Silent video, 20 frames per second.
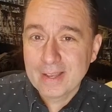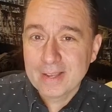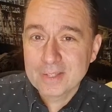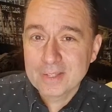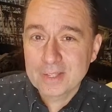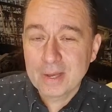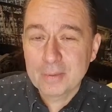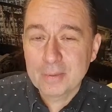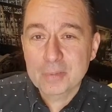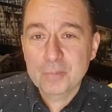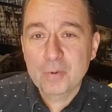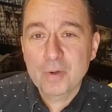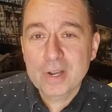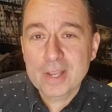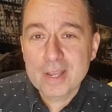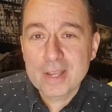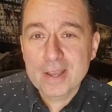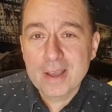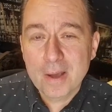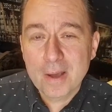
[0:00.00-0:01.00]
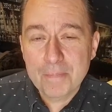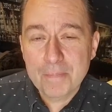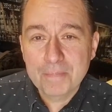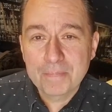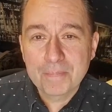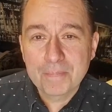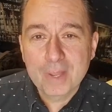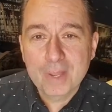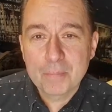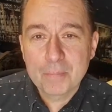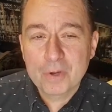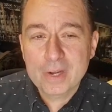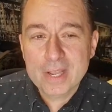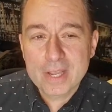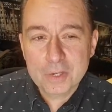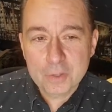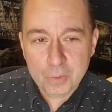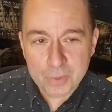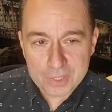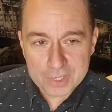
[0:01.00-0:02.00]
So that was a pretty
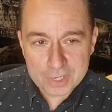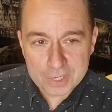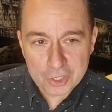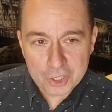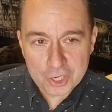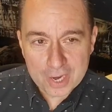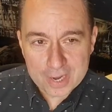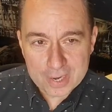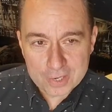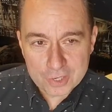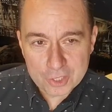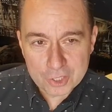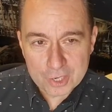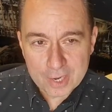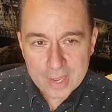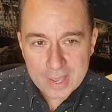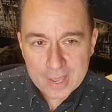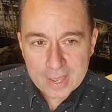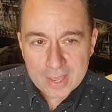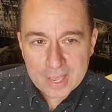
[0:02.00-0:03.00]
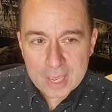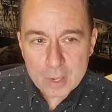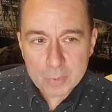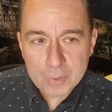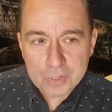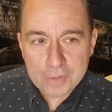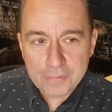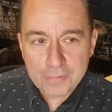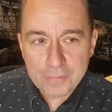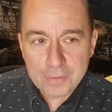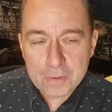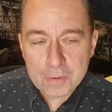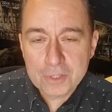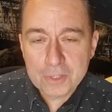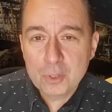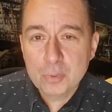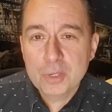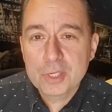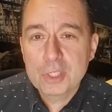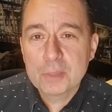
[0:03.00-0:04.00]
interesting change. He was the first
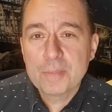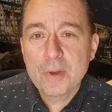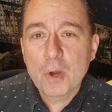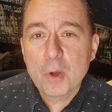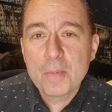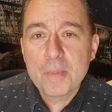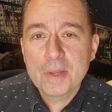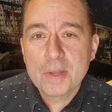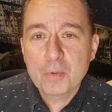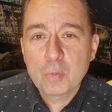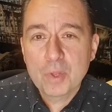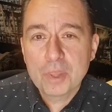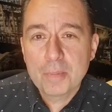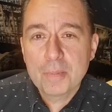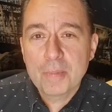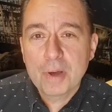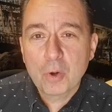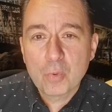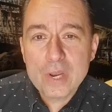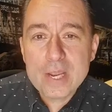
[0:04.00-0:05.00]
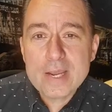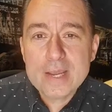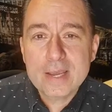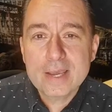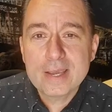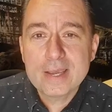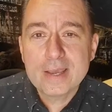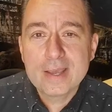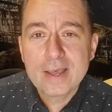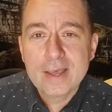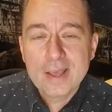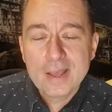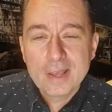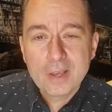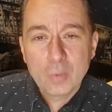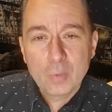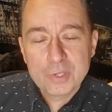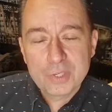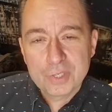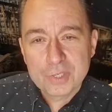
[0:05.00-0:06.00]
to experiment with barrique,
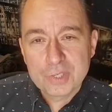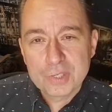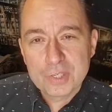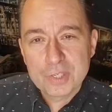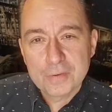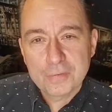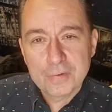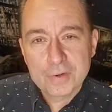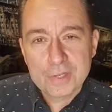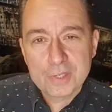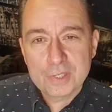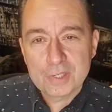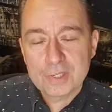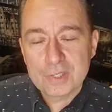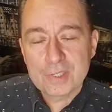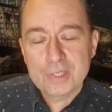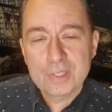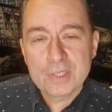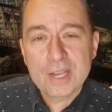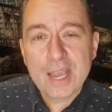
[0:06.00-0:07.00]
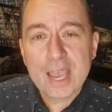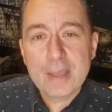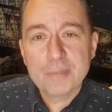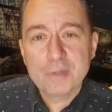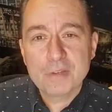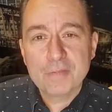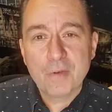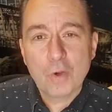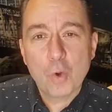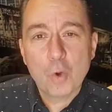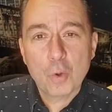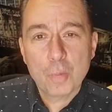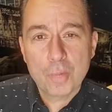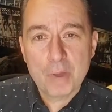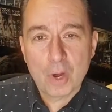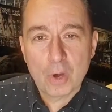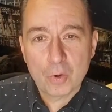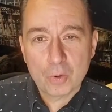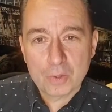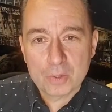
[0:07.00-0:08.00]
which is the different types of oak
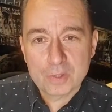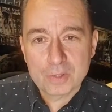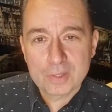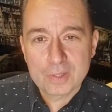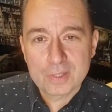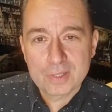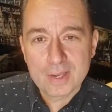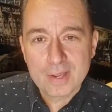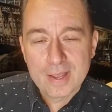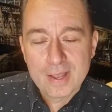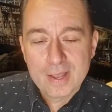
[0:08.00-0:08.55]
barrels.